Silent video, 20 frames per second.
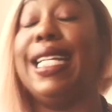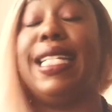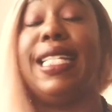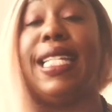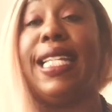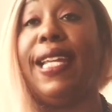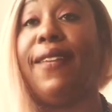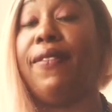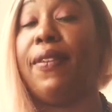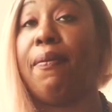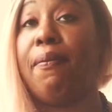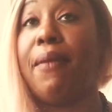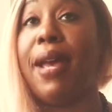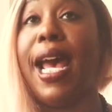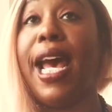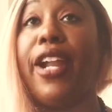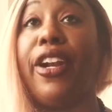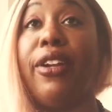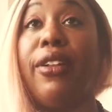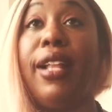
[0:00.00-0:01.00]
It doesn't even
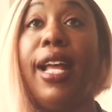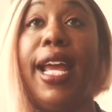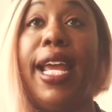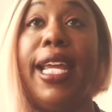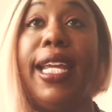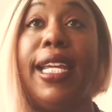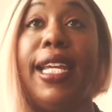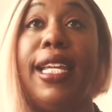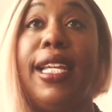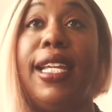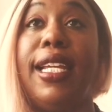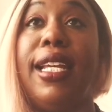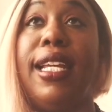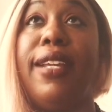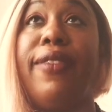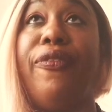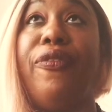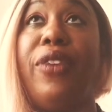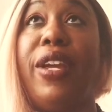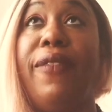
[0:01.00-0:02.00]
matter. Like,
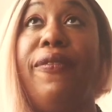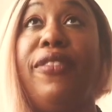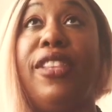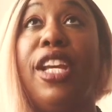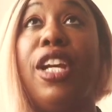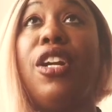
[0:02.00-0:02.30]
if